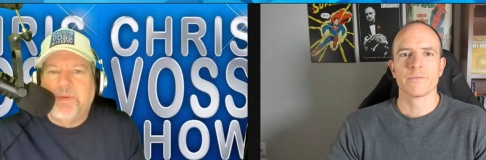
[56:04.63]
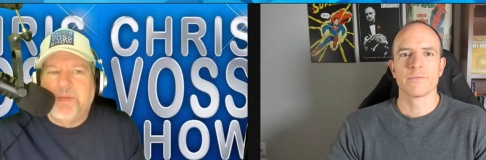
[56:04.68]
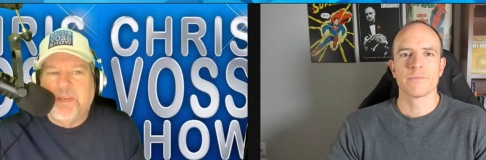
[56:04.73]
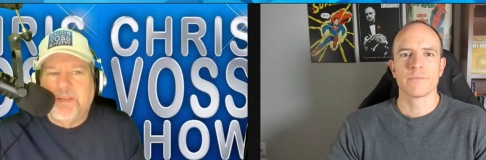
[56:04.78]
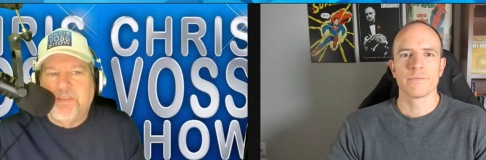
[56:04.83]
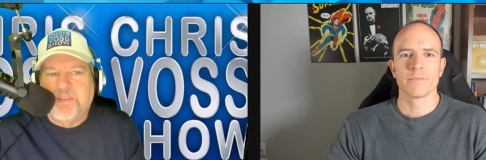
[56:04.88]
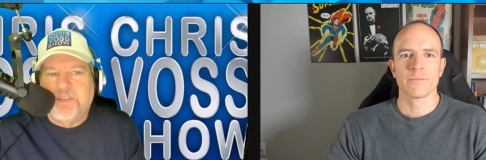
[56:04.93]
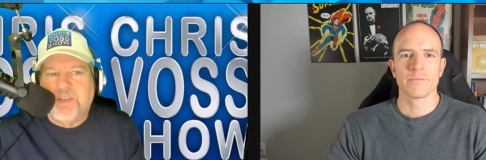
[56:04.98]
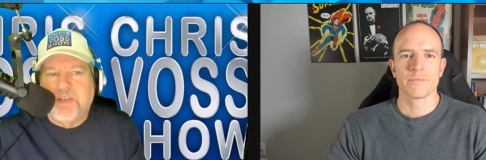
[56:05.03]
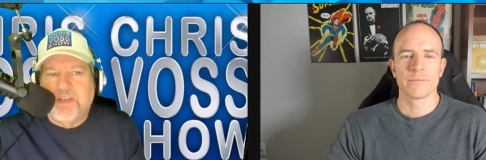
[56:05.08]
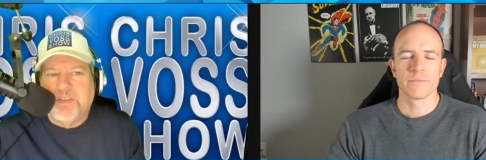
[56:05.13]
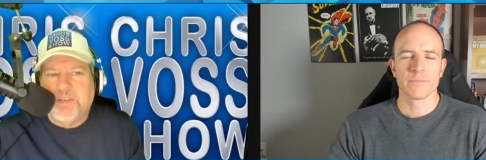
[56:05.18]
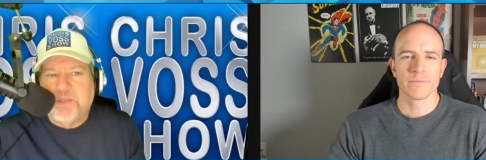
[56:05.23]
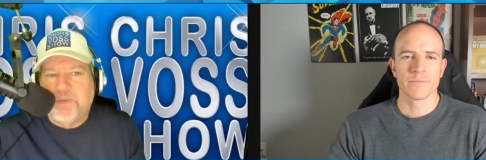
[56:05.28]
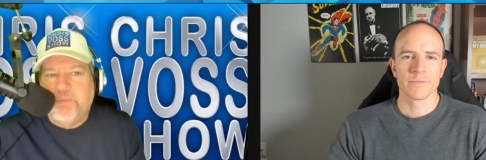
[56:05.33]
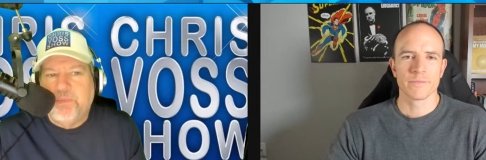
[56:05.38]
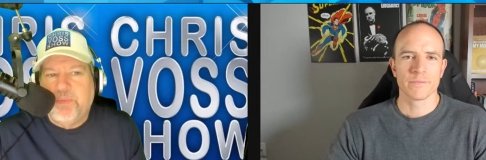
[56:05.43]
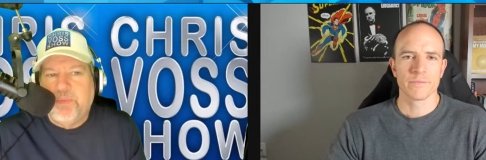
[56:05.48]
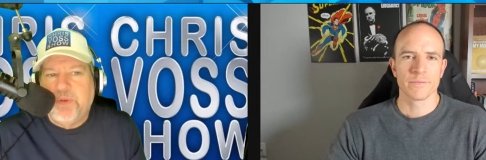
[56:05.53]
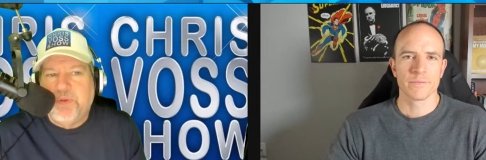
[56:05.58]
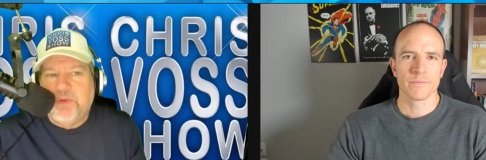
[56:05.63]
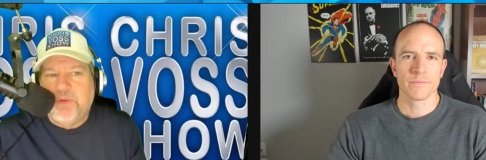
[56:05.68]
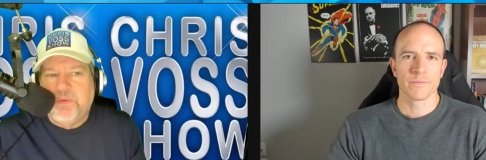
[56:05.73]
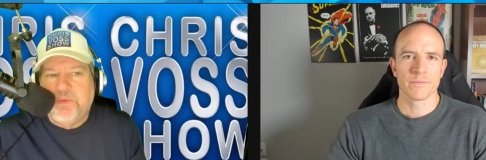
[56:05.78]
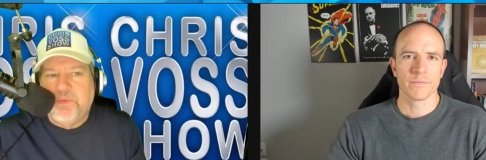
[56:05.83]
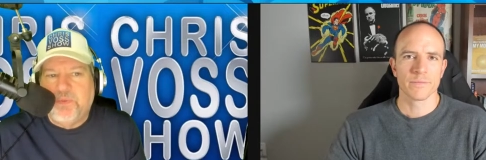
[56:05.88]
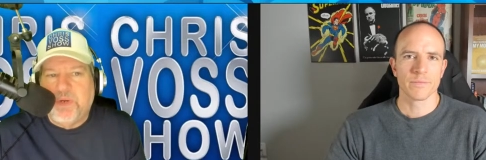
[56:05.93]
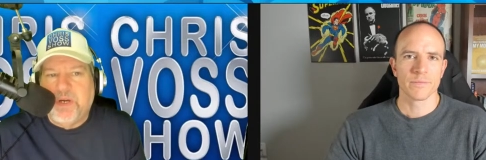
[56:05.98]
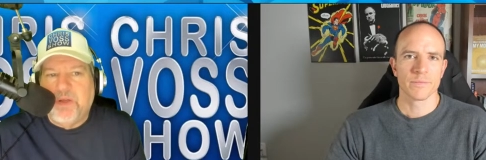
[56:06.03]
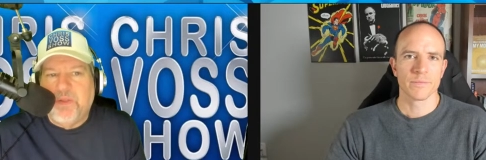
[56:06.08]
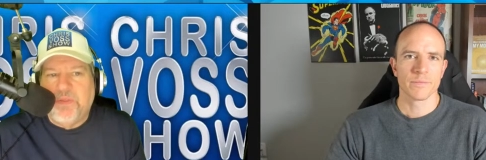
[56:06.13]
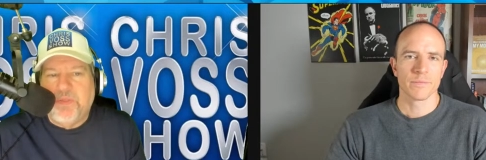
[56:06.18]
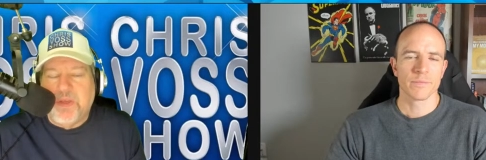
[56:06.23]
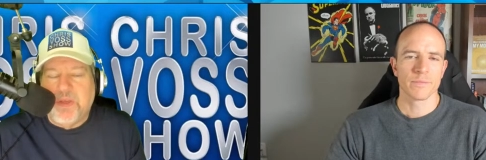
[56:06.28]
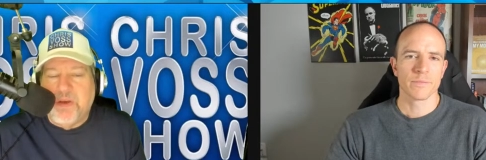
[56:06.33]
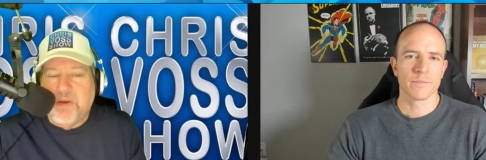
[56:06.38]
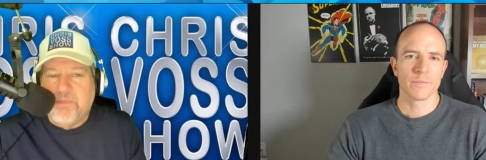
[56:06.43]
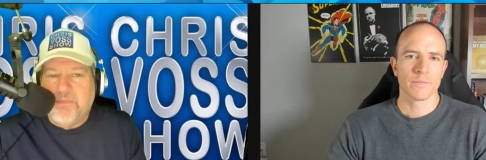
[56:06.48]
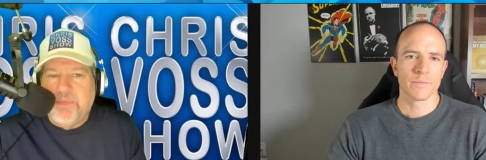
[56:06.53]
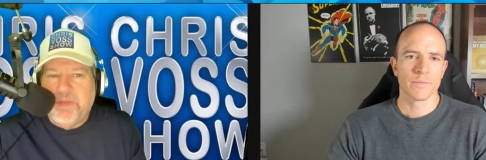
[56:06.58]
Speaker 1: insights to build wealth
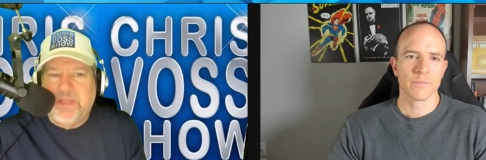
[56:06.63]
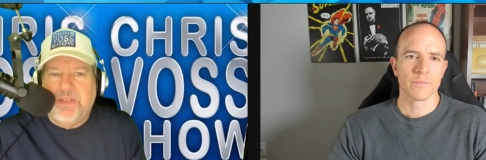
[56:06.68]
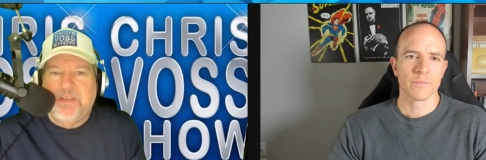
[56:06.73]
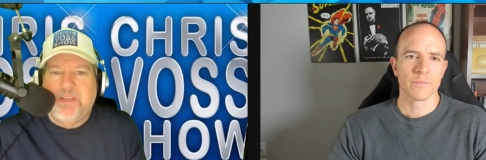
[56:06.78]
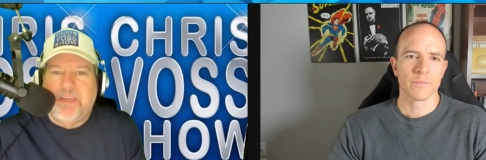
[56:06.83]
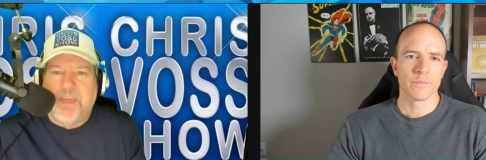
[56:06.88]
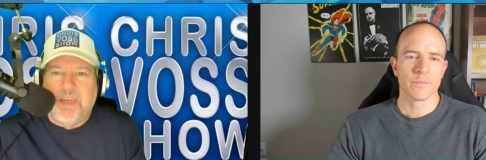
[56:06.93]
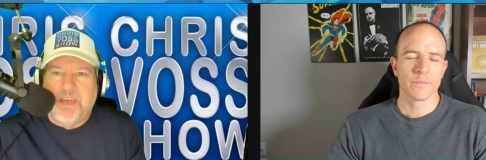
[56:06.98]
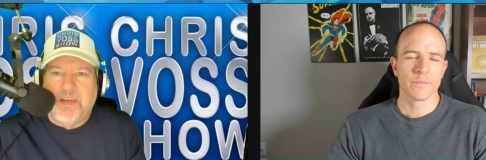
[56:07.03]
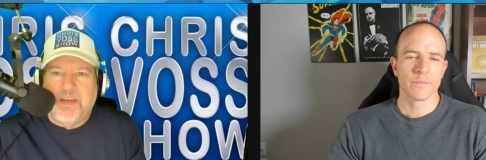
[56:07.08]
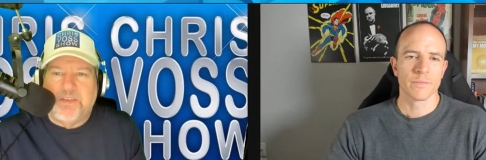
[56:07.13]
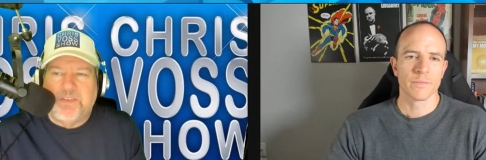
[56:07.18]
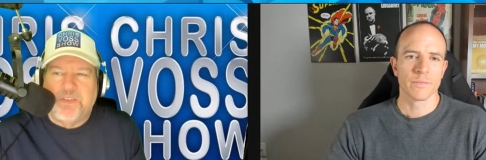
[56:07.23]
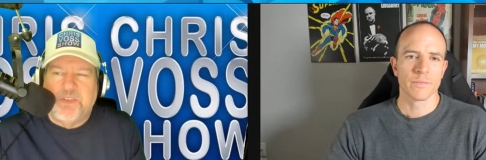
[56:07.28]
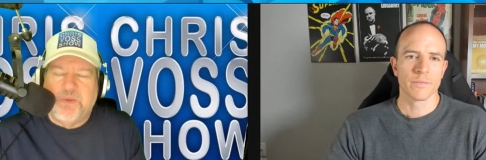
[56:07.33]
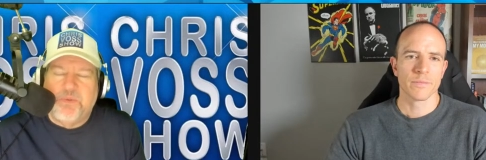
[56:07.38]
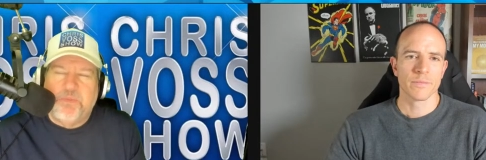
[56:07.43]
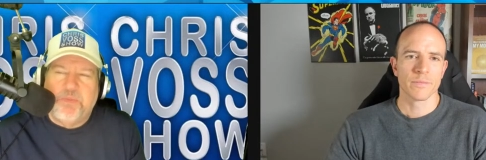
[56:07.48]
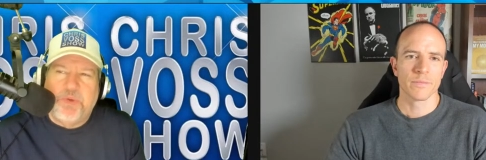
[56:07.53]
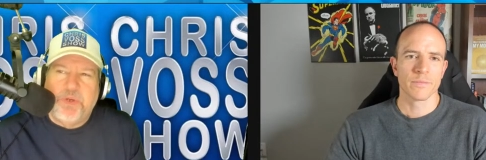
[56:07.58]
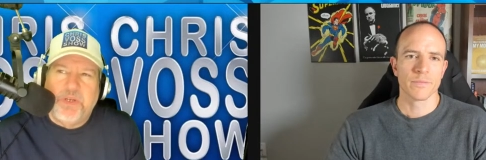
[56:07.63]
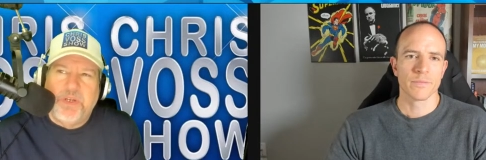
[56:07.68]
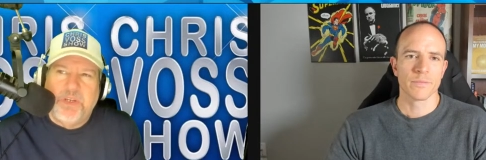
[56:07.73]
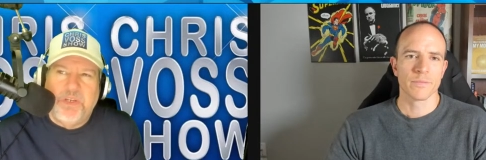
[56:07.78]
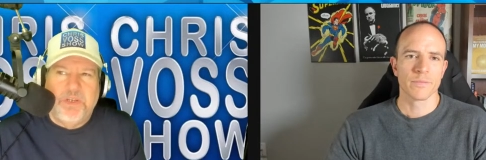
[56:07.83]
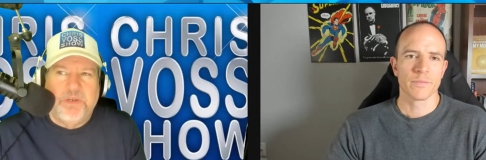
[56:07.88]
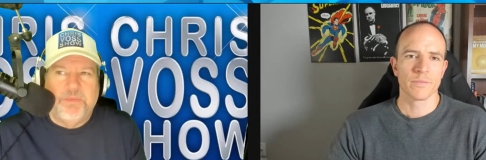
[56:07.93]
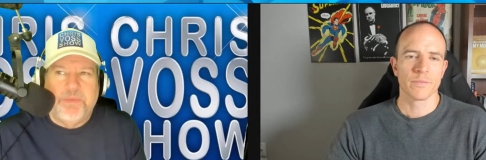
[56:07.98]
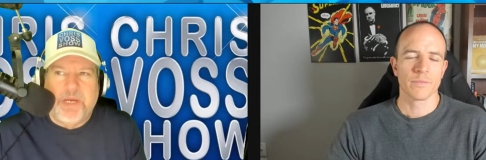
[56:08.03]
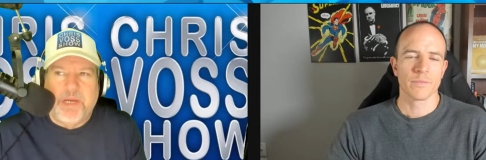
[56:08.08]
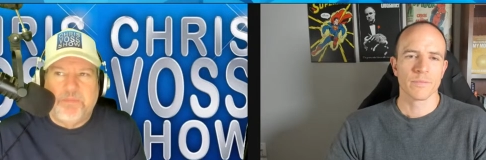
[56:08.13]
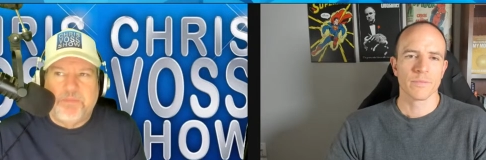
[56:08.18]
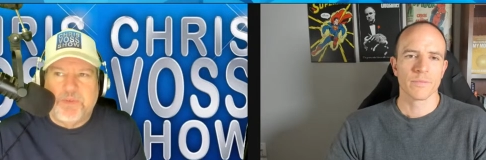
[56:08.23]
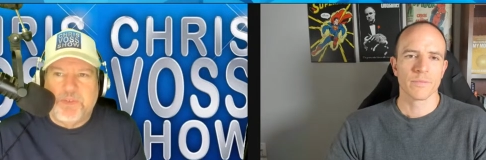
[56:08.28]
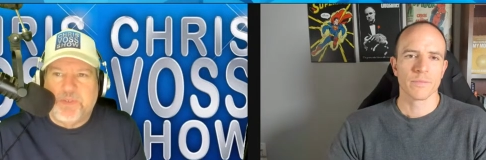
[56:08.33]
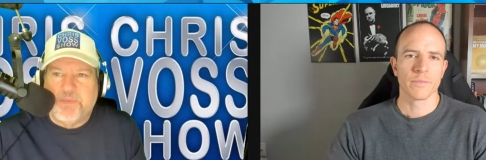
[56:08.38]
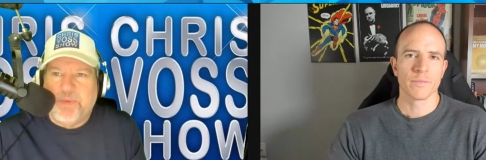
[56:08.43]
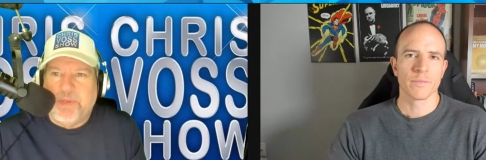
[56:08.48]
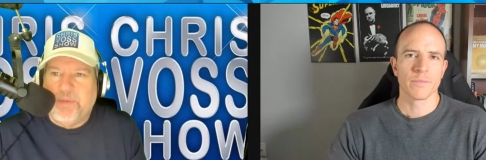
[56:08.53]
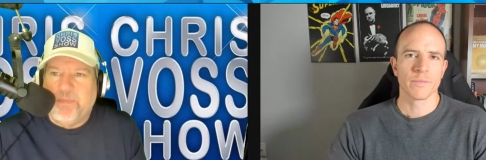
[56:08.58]
amid chaos don't put it in your
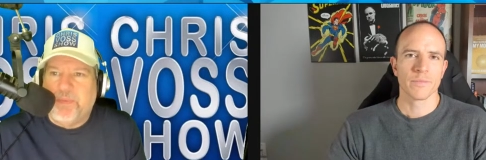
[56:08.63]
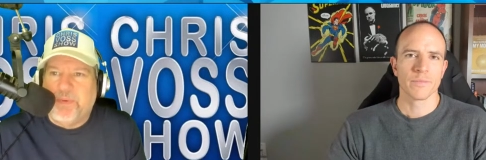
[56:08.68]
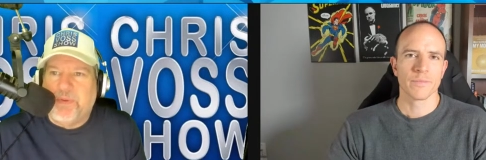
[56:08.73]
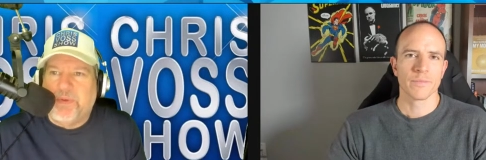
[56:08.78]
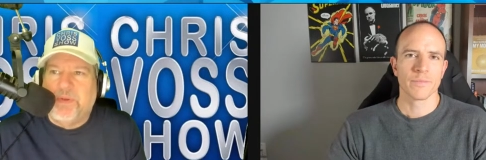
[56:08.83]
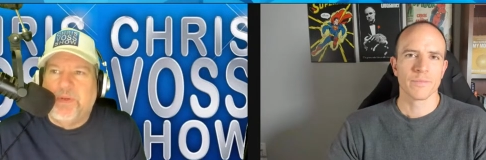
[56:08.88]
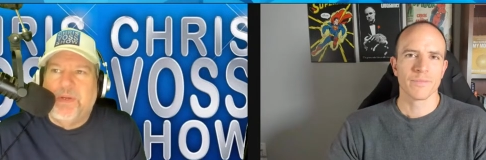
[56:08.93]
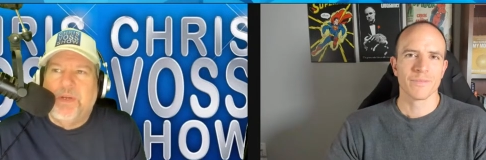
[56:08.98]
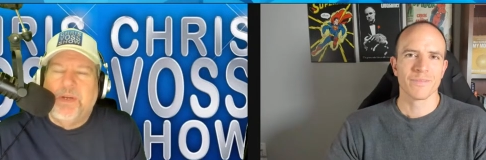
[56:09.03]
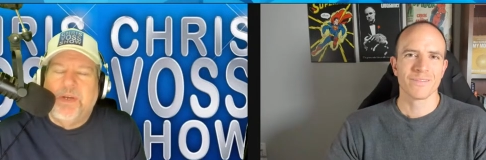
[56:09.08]
mattress people